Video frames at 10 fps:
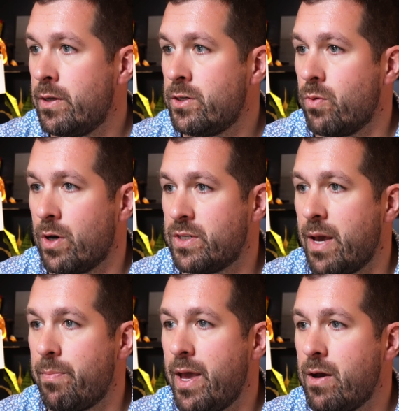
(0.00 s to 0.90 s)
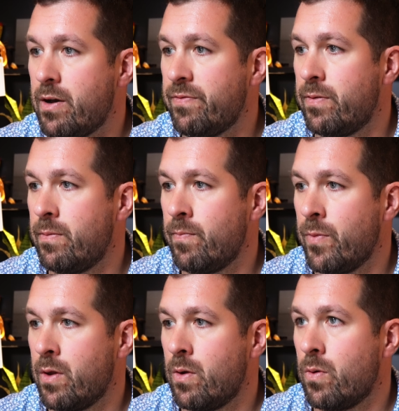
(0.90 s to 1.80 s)
to our debt payoff.
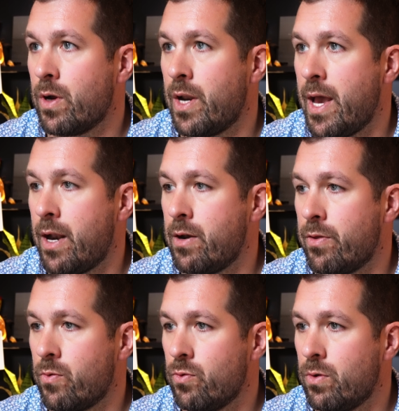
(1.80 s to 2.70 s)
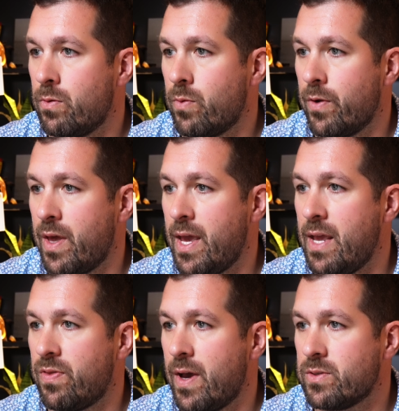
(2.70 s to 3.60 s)
We're going to add another rule where the
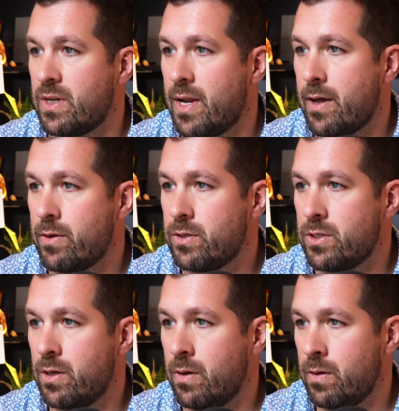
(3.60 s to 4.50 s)
$8,000